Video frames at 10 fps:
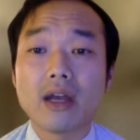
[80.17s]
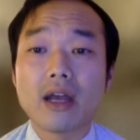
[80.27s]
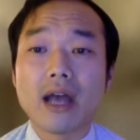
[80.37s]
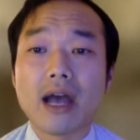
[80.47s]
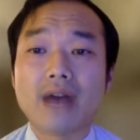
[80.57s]

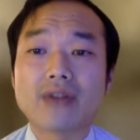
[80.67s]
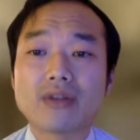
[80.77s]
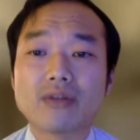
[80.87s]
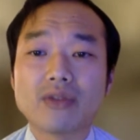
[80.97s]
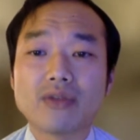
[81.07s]
After
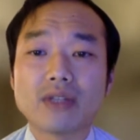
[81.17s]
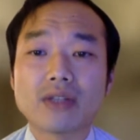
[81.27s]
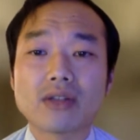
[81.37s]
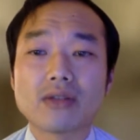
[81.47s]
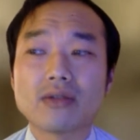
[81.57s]
moving
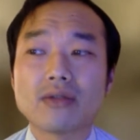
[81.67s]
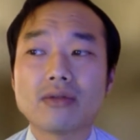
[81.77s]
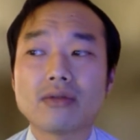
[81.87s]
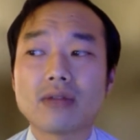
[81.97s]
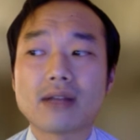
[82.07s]

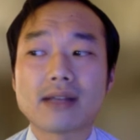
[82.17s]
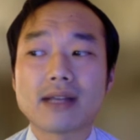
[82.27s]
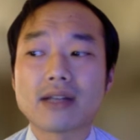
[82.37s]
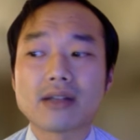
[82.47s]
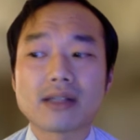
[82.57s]
to Los
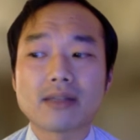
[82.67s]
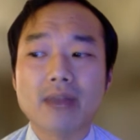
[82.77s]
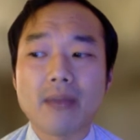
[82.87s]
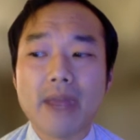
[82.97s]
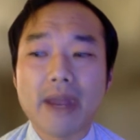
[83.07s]
Angeles, and
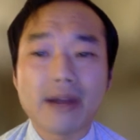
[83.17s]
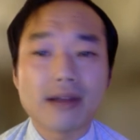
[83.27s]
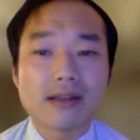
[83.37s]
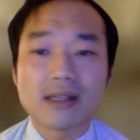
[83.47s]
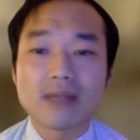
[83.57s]
my
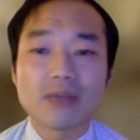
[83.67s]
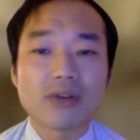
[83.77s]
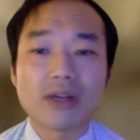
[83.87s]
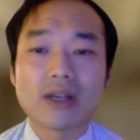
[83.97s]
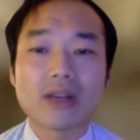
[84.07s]
parents
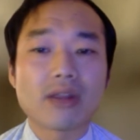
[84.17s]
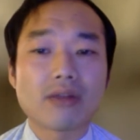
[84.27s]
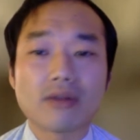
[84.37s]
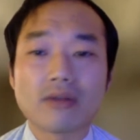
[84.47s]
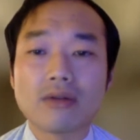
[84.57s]
immigrated
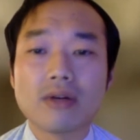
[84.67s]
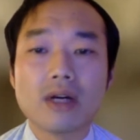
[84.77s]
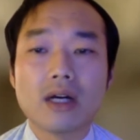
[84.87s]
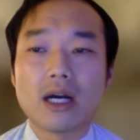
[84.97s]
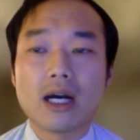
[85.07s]
through
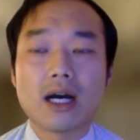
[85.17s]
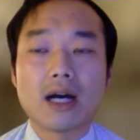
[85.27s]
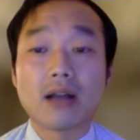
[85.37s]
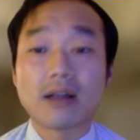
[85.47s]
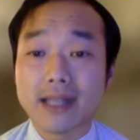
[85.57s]

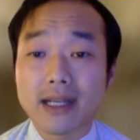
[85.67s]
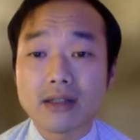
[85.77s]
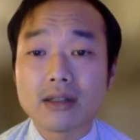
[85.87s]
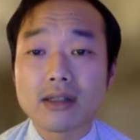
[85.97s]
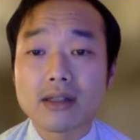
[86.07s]
Los
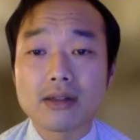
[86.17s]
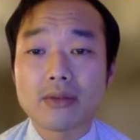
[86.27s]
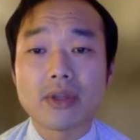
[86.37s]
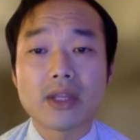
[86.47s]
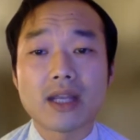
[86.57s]
Angeles
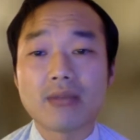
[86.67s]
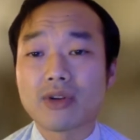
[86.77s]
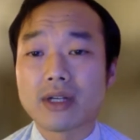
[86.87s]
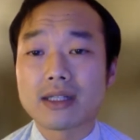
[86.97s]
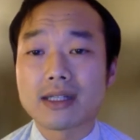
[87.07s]
when they
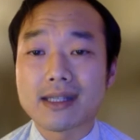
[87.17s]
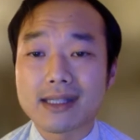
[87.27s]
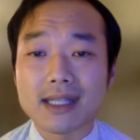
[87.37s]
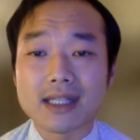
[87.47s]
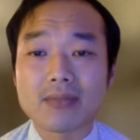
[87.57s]
immigrated to the
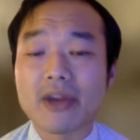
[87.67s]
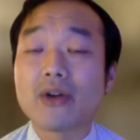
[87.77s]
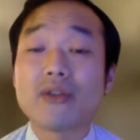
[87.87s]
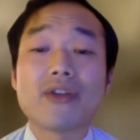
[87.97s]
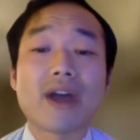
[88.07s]
States, my
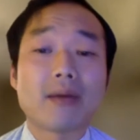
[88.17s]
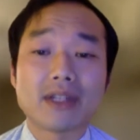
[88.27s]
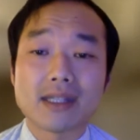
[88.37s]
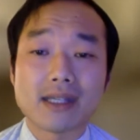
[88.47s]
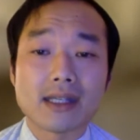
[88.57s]
whole
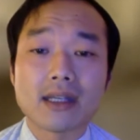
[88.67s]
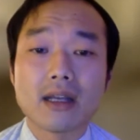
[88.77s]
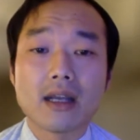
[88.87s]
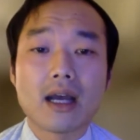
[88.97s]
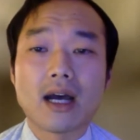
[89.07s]
family did.
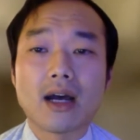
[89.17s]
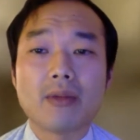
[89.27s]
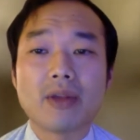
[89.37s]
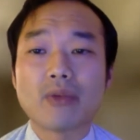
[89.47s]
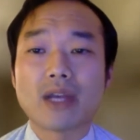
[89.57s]

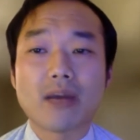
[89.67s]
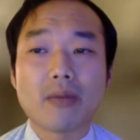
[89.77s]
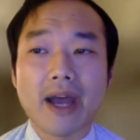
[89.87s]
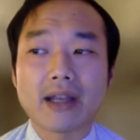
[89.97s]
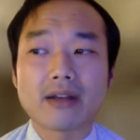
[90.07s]
And we come
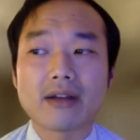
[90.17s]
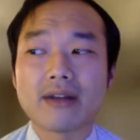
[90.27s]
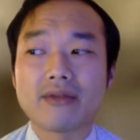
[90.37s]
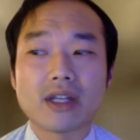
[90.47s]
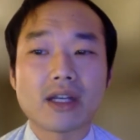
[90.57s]
back here
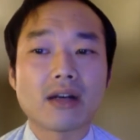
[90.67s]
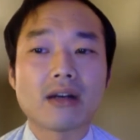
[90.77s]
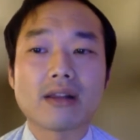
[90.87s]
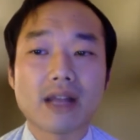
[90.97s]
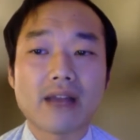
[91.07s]
every year.
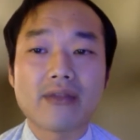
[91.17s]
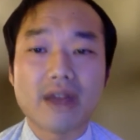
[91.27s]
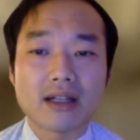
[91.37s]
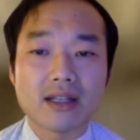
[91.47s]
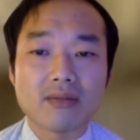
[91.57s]
And then I
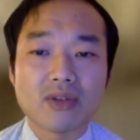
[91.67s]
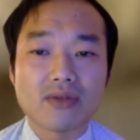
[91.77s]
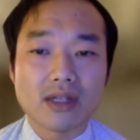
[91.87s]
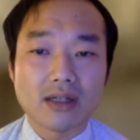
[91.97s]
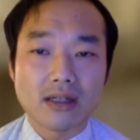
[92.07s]
finally
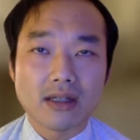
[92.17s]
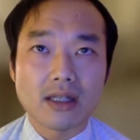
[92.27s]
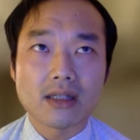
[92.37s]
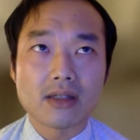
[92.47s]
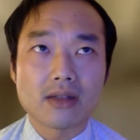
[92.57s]
moved here
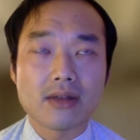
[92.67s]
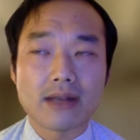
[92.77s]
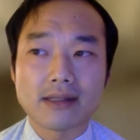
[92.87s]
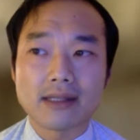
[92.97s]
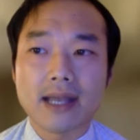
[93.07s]
in
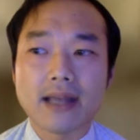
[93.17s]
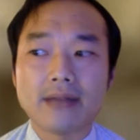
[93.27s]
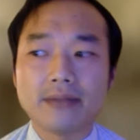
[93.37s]
2010.